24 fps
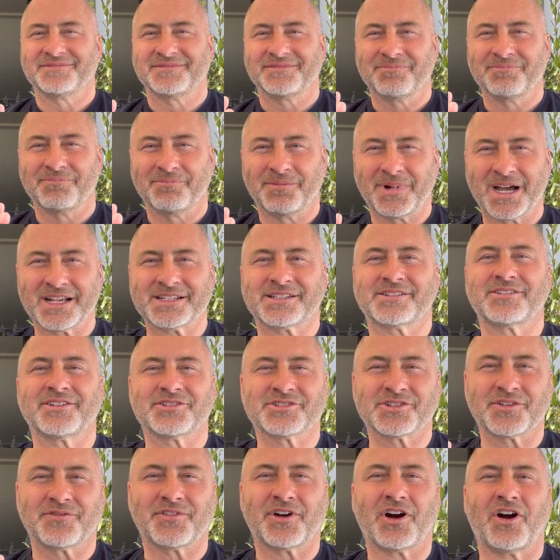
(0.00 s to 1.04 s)
Masters
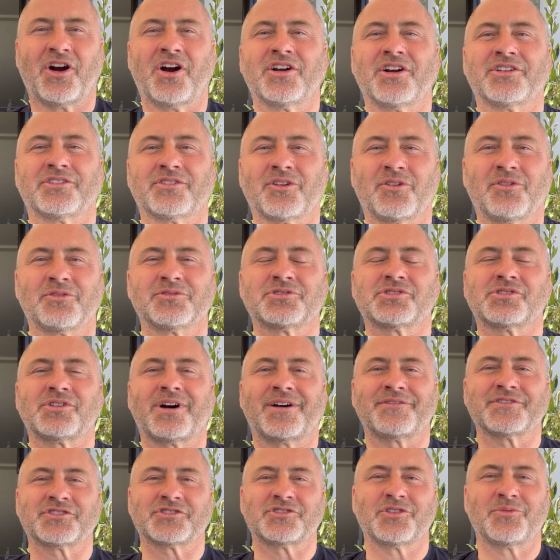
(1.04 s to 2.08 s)
of art also
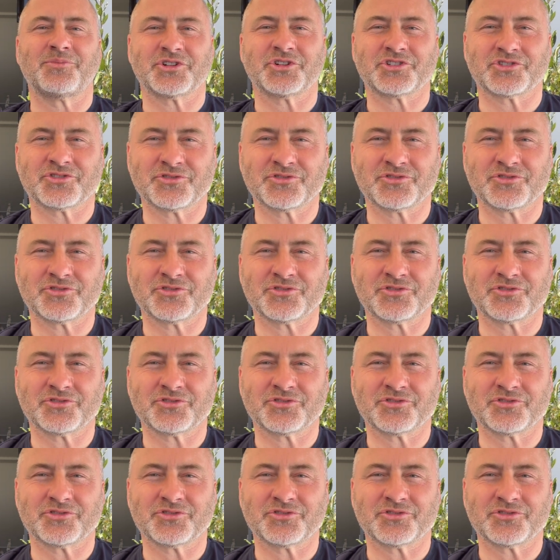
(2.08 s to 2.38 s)
have so much